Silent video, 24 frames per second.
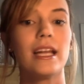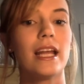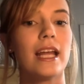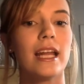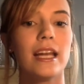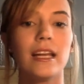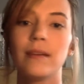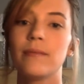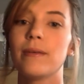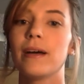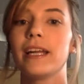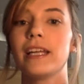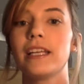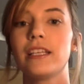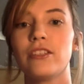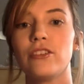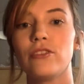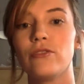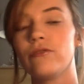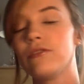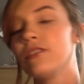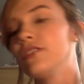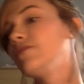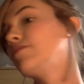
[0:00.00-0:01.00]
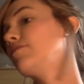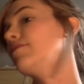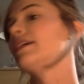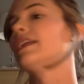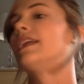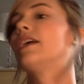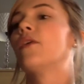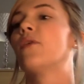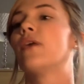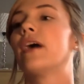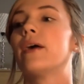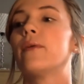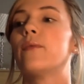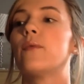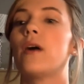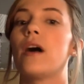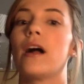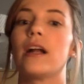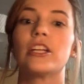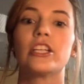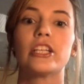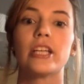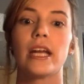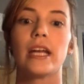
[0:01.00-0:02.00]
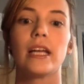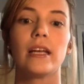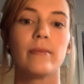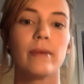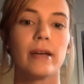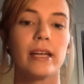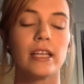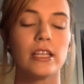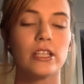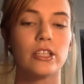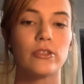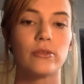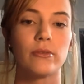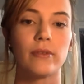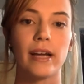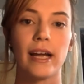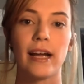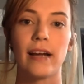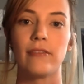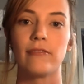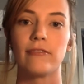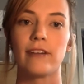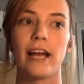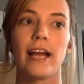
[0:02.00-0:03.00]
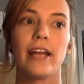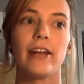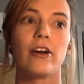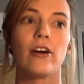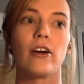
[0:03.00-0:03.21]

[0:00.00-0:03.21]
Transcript: anybody's YouTube video I watched, anybody's story I read.